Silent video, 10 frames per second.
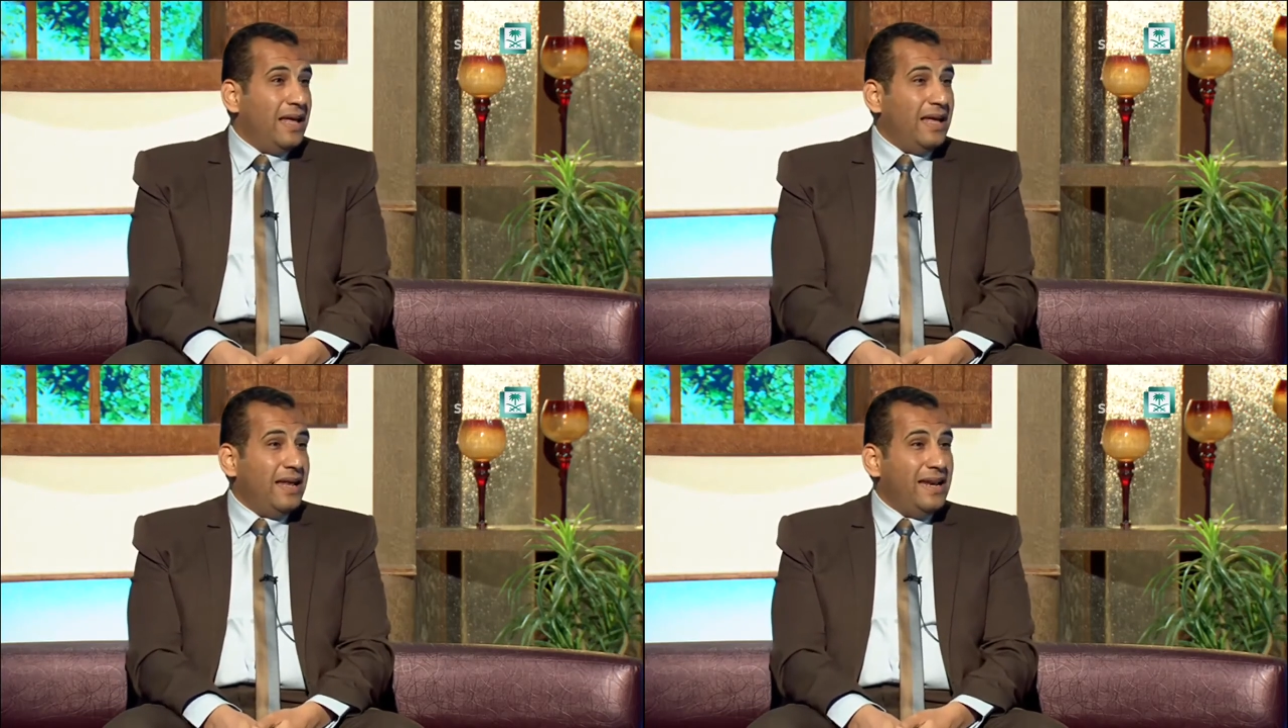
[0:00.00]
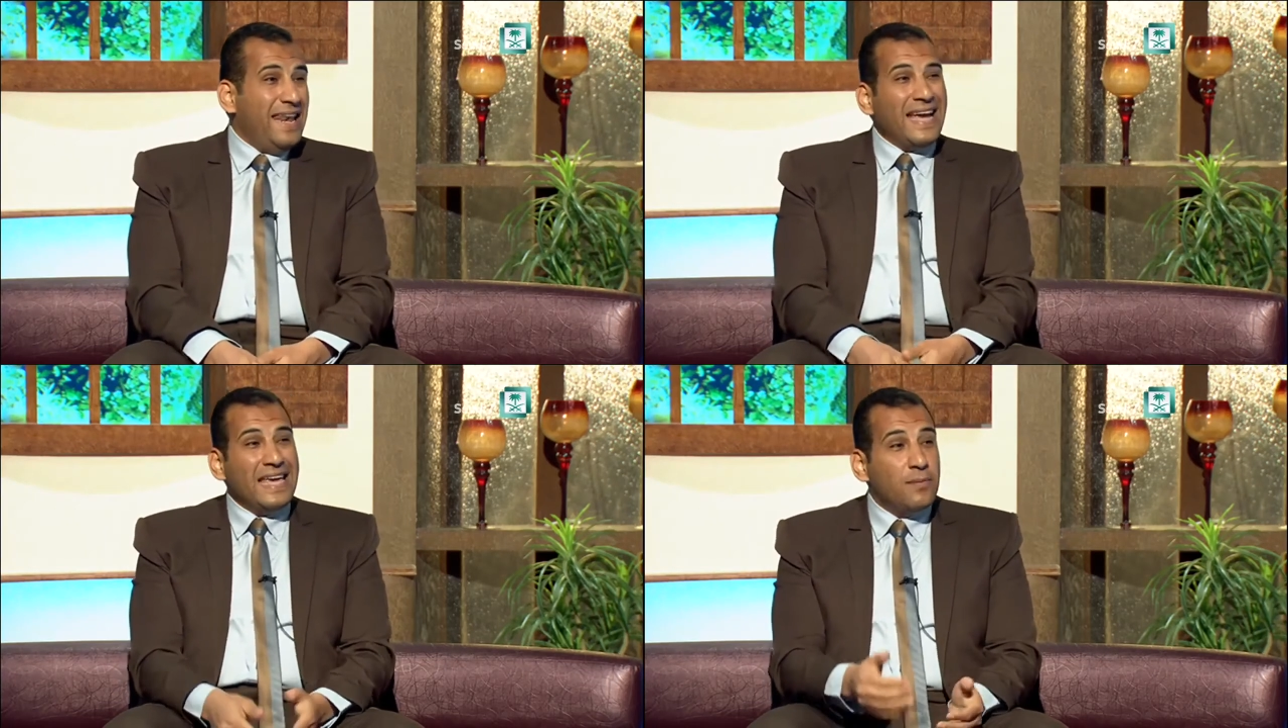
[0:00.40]

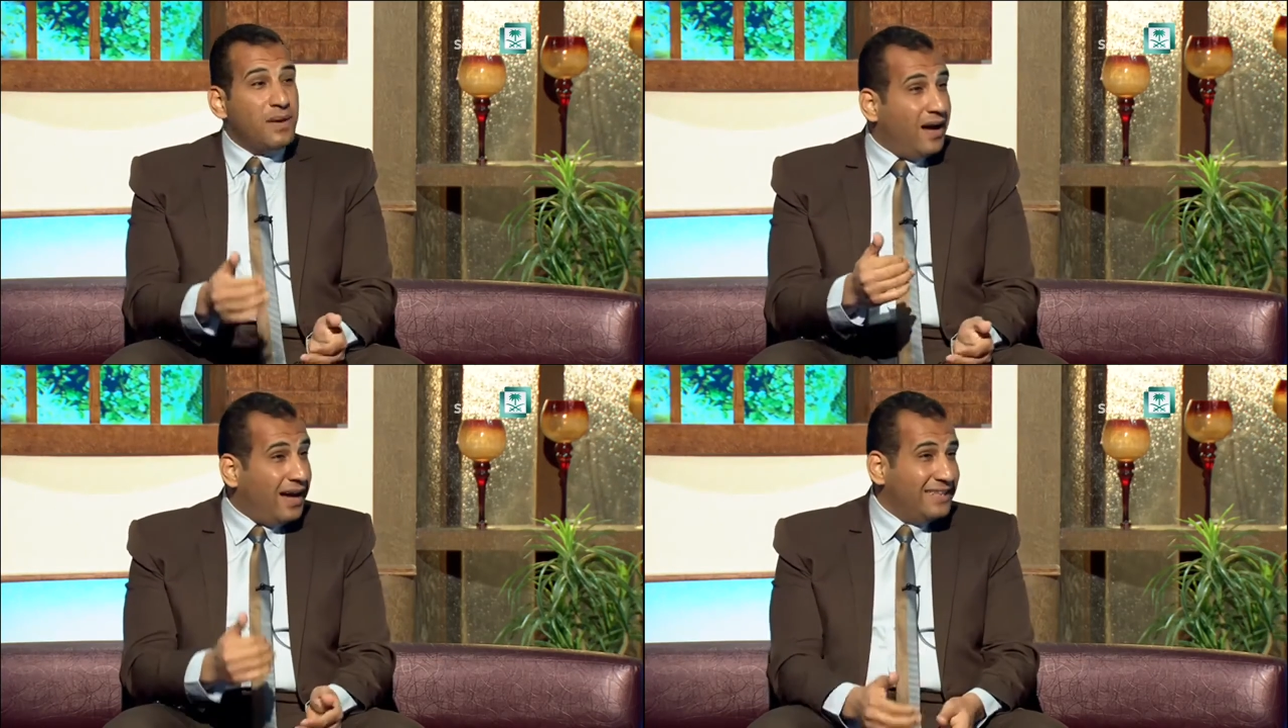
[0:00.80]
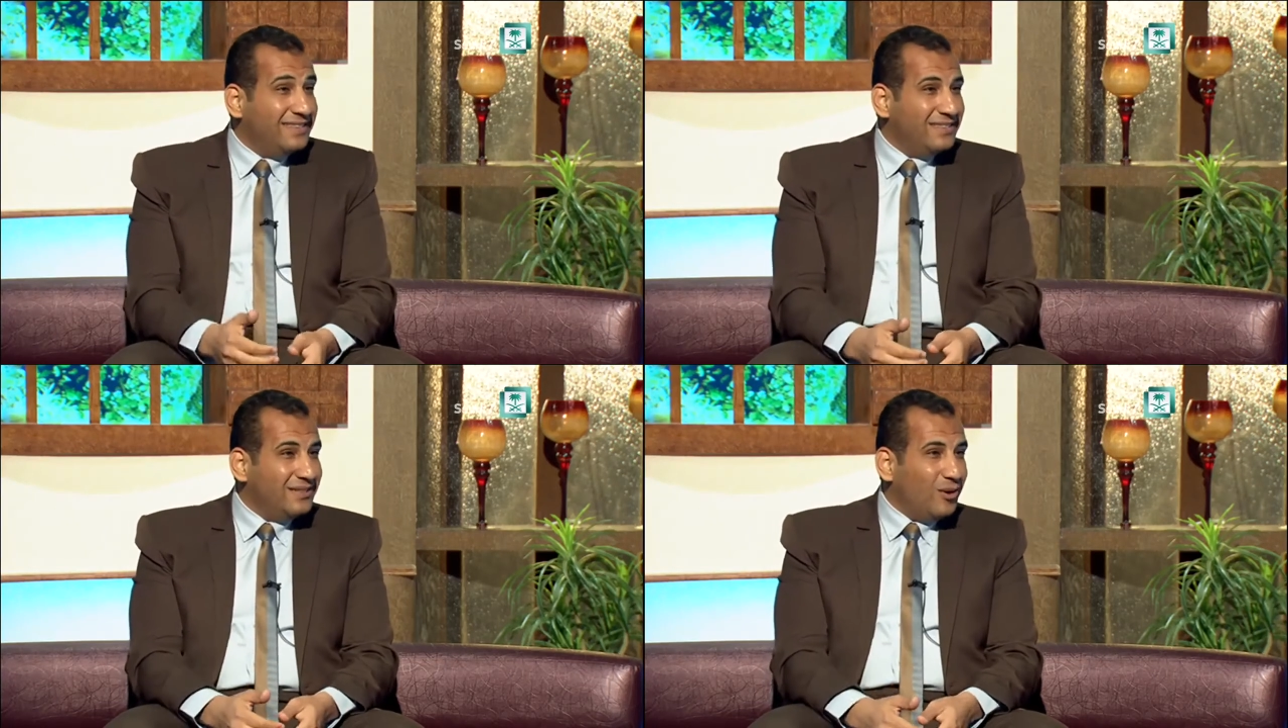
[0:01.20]
lagging behind.
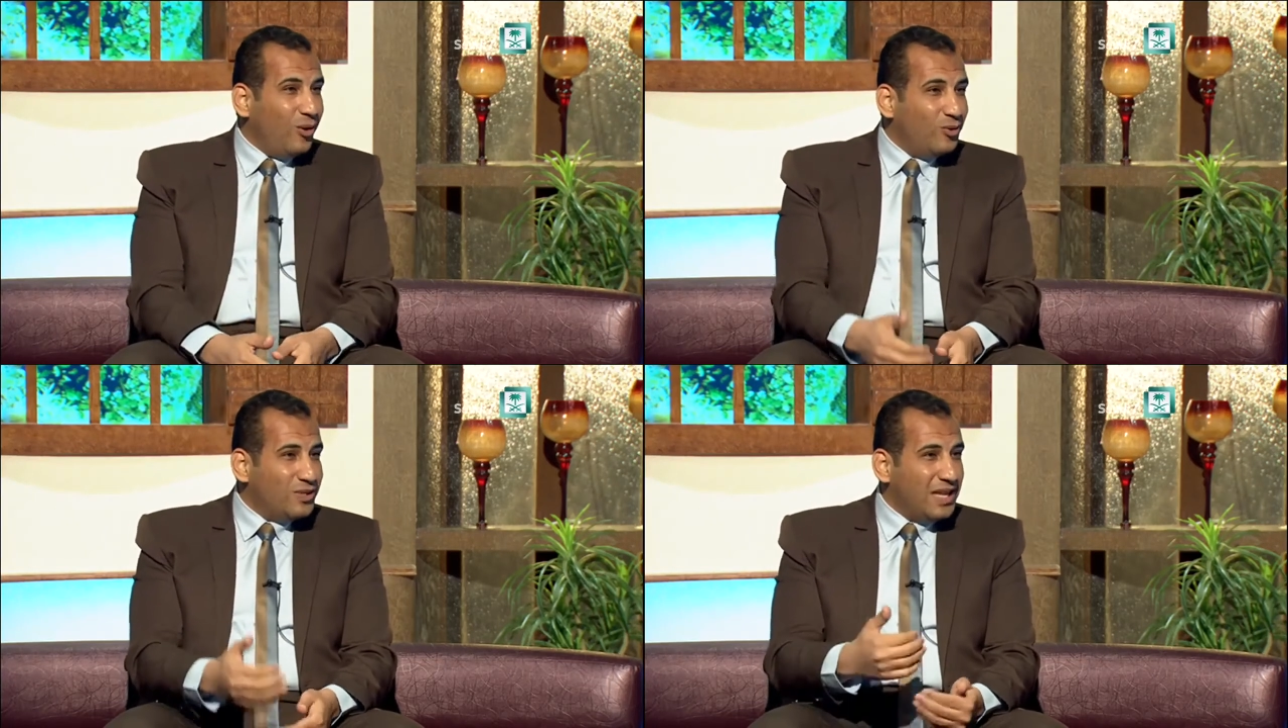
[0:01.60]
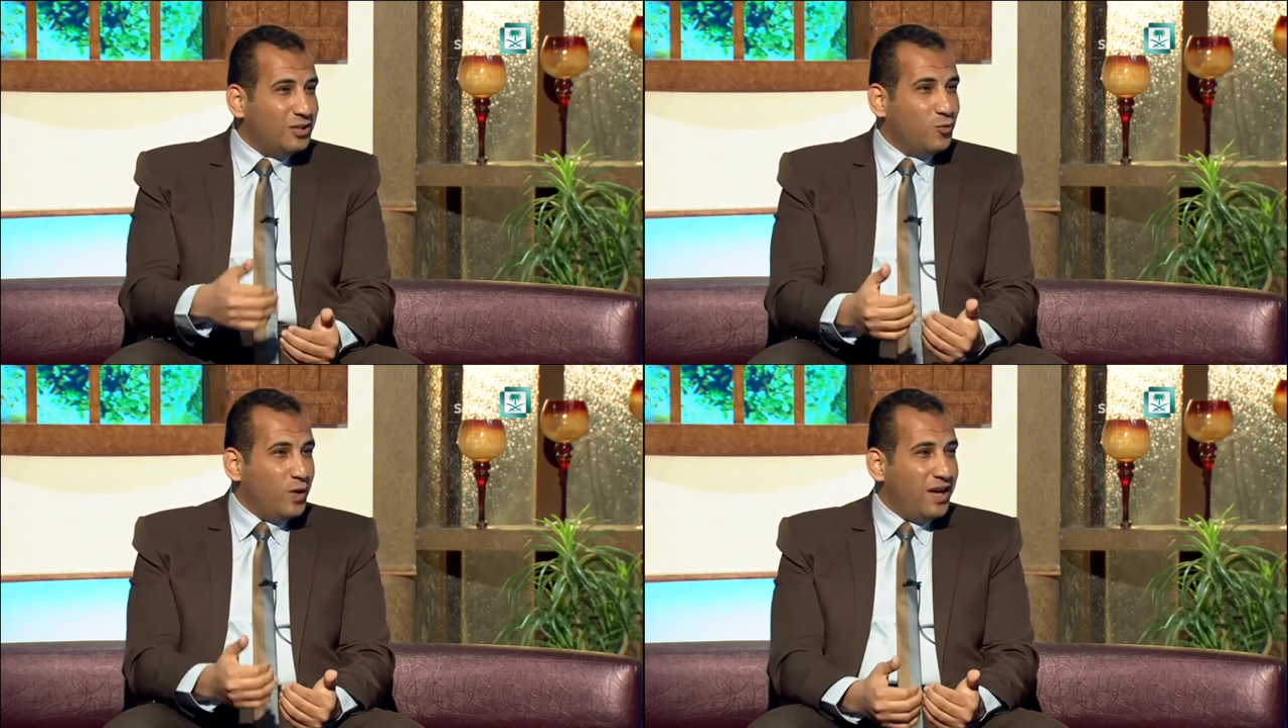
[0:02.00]
All such
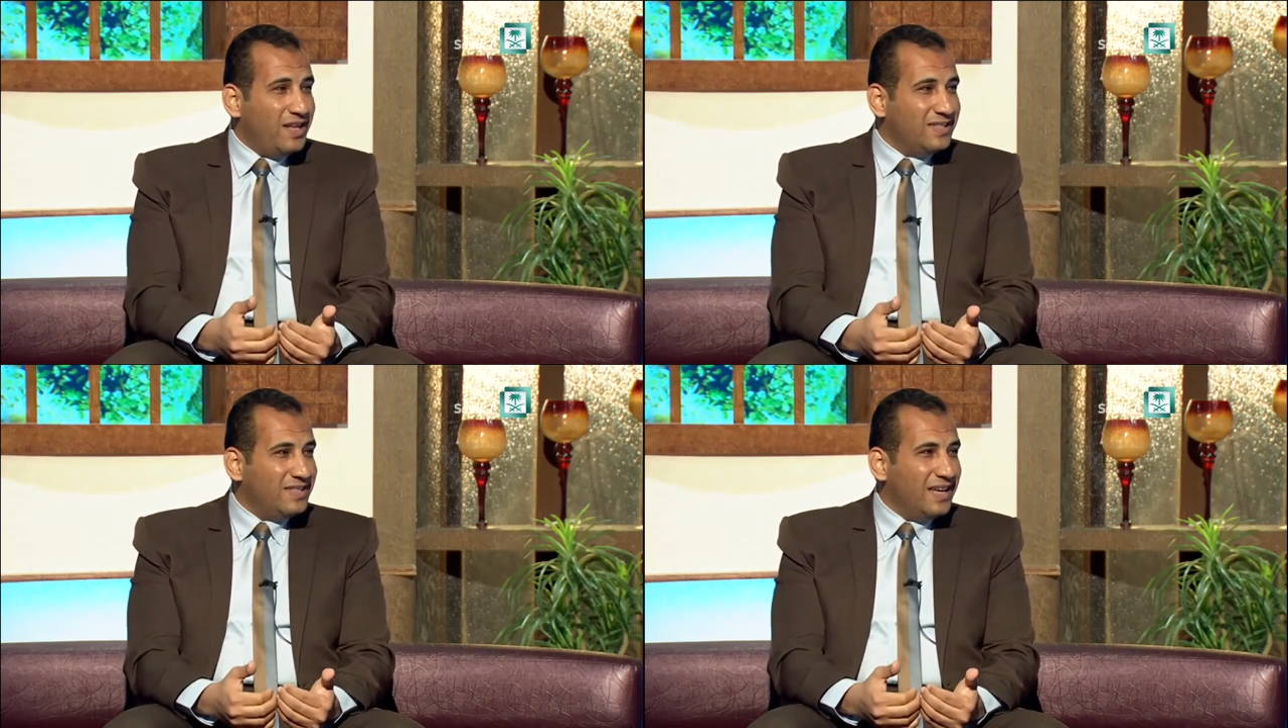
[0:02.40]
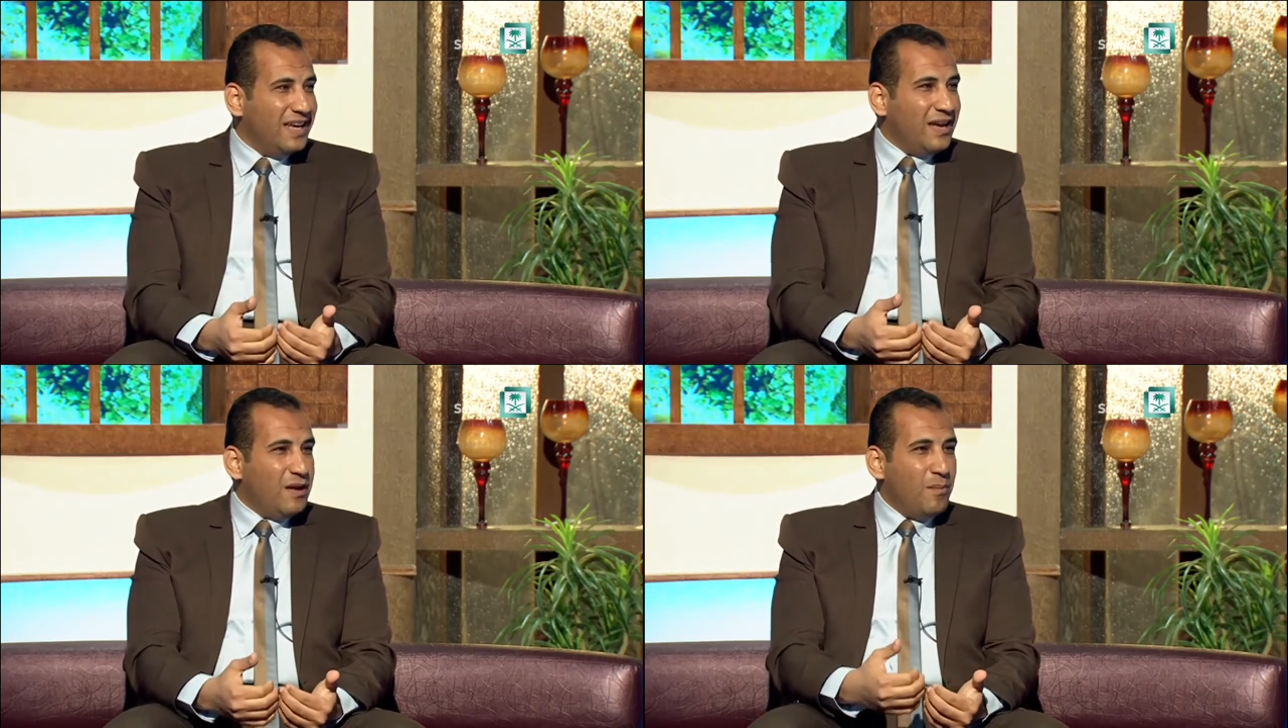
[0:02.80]
words
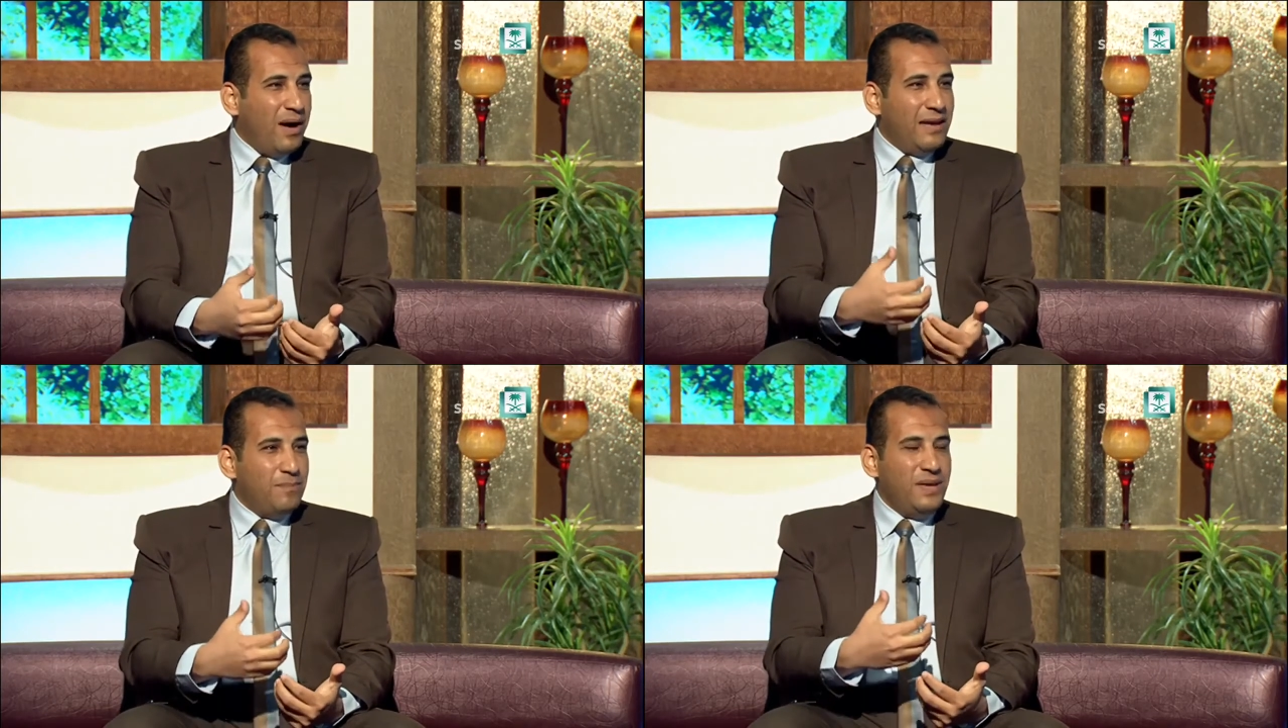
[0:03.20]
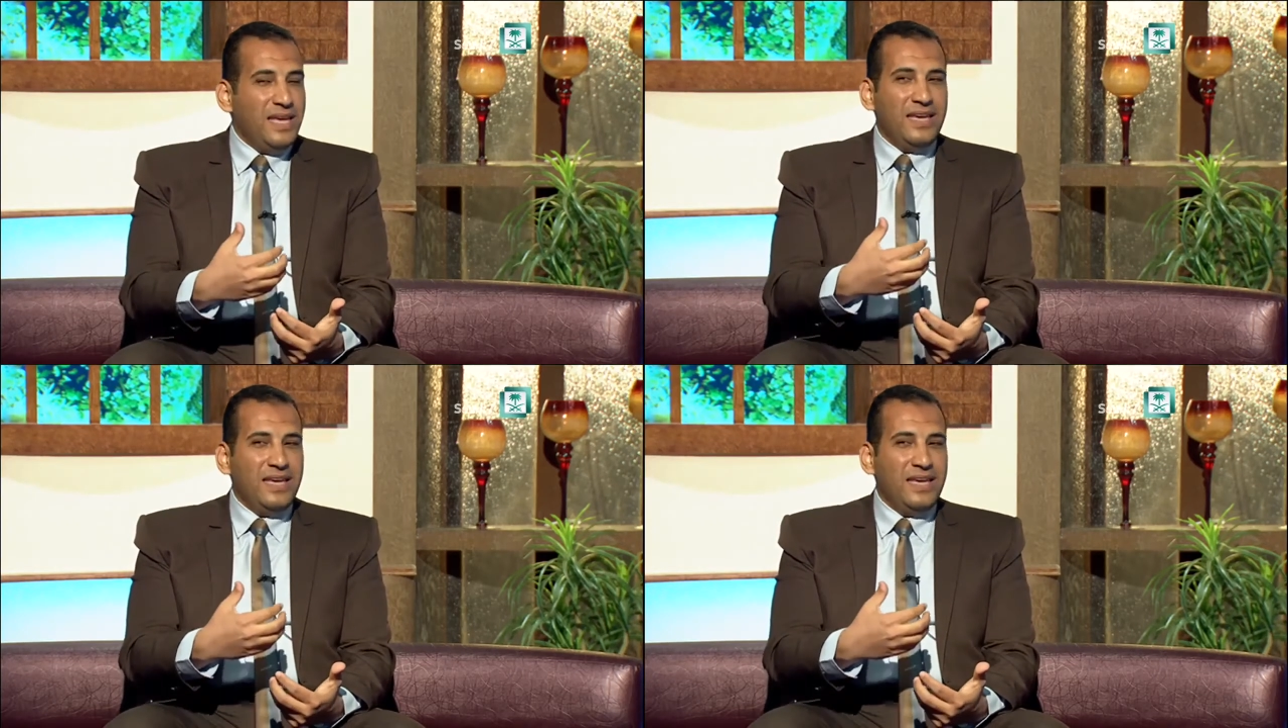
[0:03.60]
might be